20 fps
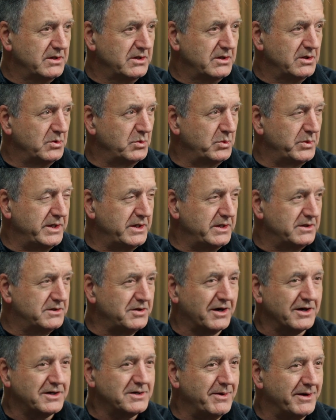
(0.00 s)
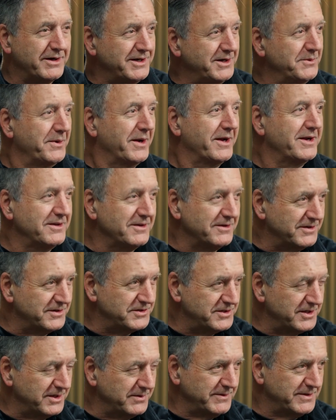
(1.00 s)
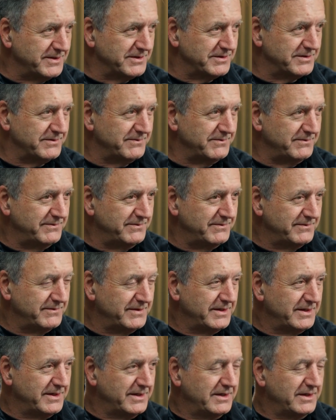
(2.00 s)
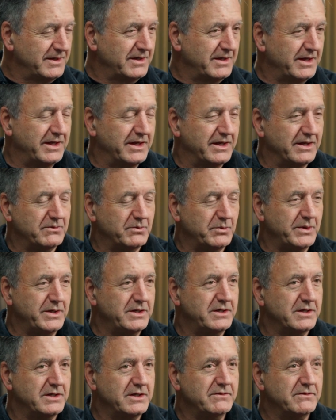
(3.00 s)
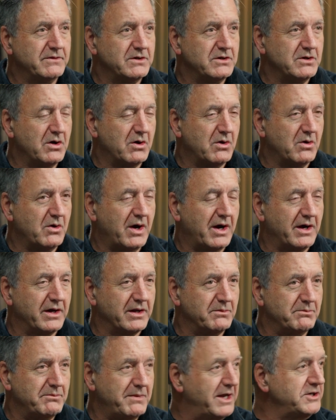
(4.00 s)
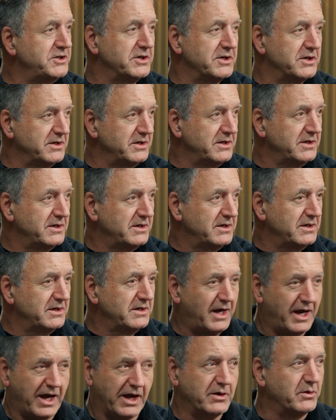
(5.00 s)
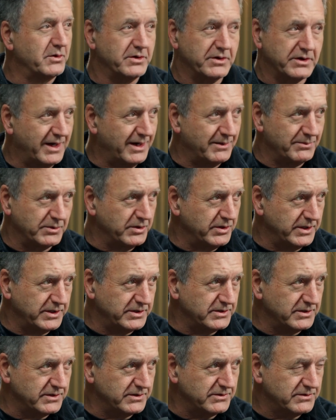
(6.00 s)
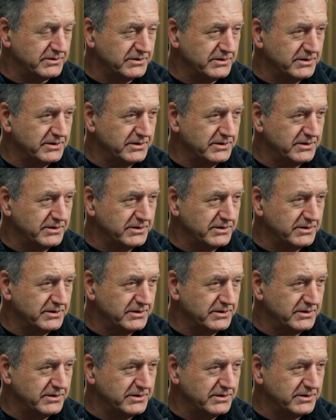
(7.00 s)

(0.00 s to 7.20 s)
We talked about irregular astigmatism, and we didn't even know how to measure high order aberrations.